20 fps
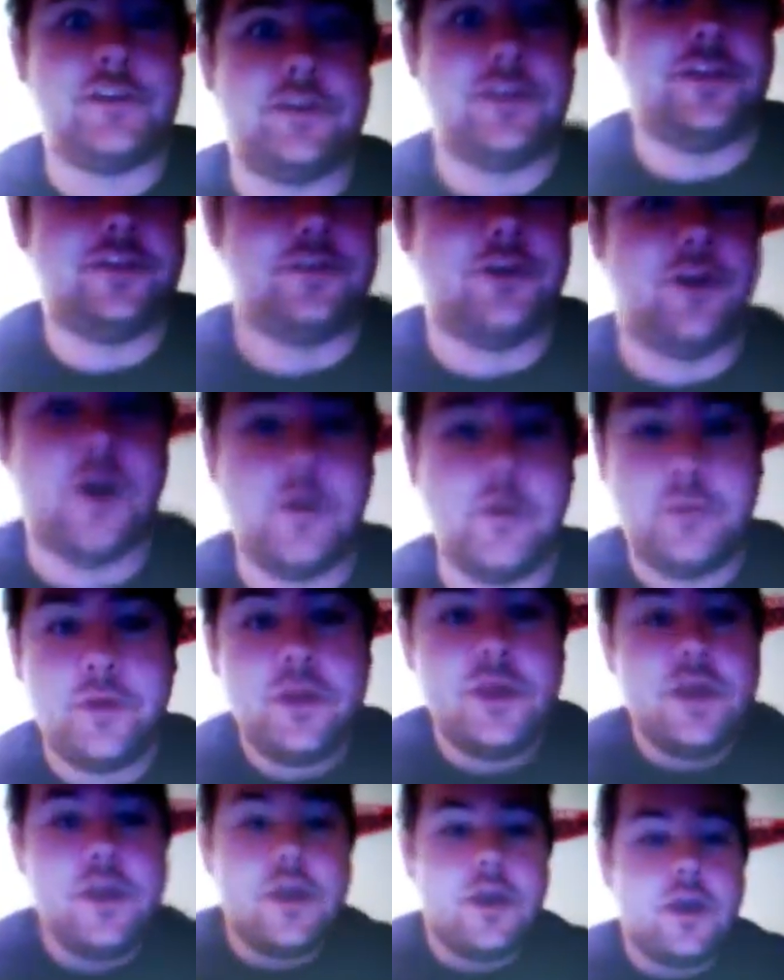let's hope.
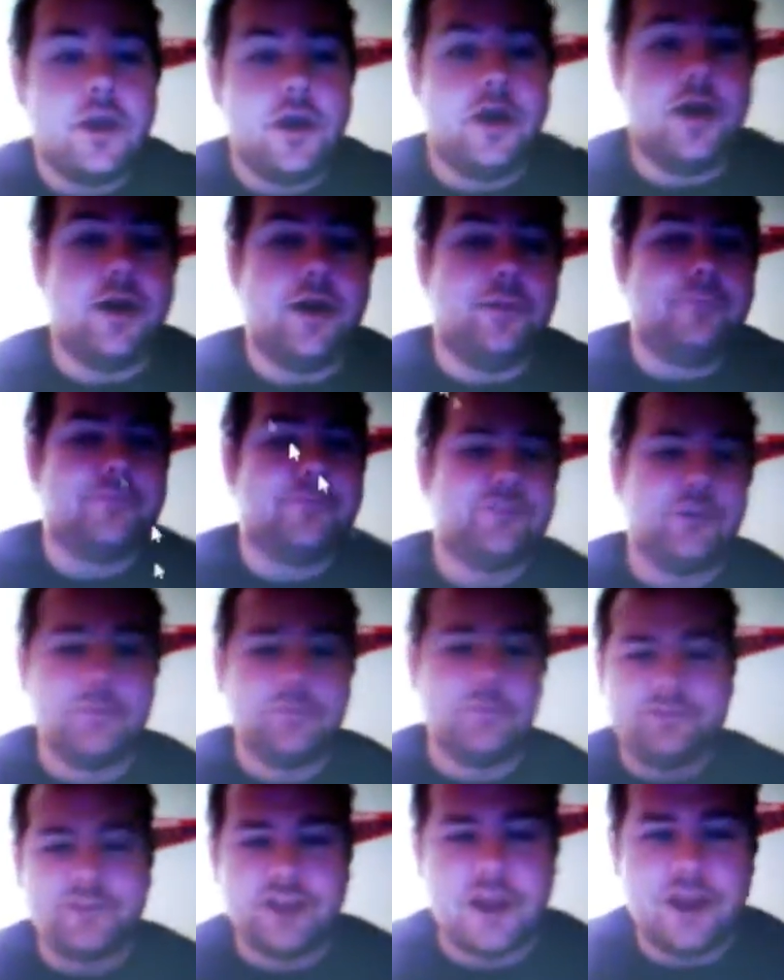So
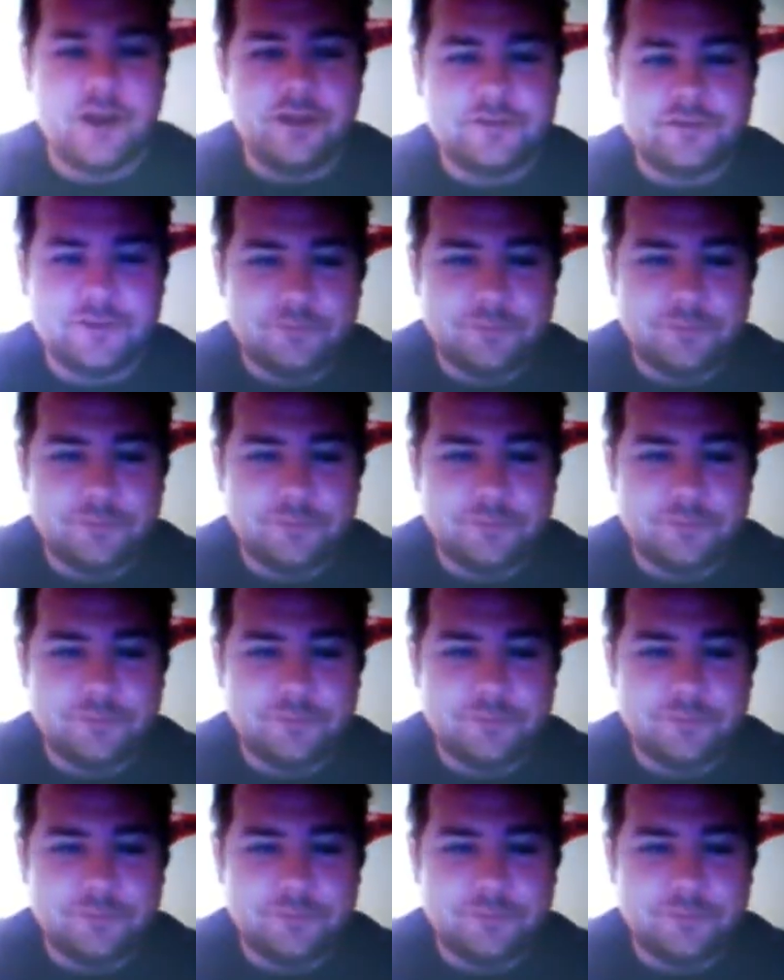Mr. Garrison and